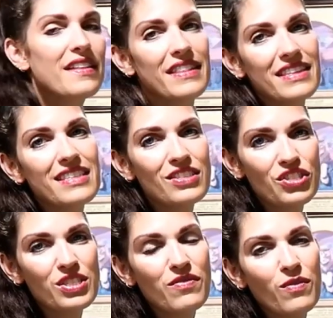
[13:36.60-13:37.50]
And this
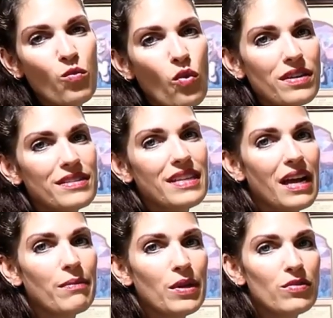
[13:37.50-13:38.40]
is just from
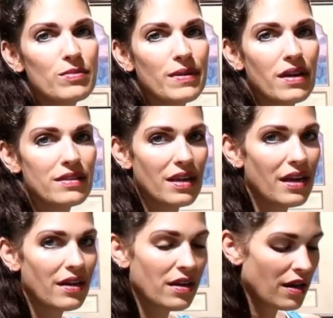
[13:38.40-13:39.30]
one-time use because
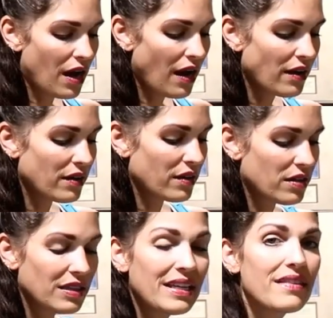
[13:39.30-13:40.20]
I
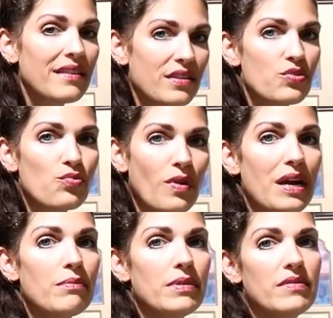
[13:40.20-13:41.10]
cleaned this
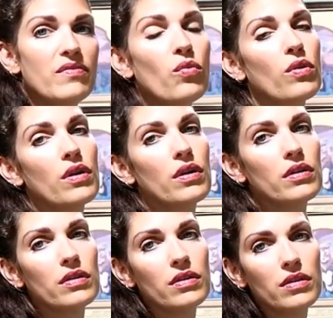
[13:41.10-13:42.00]
right
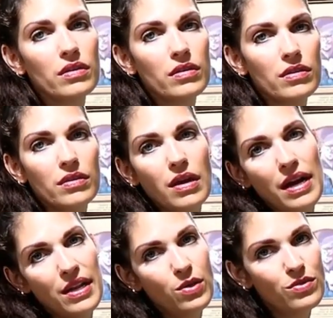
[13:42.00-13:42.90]
before
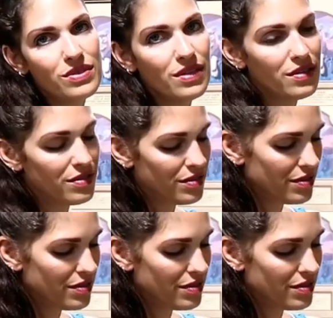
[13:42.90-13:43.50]
I used it.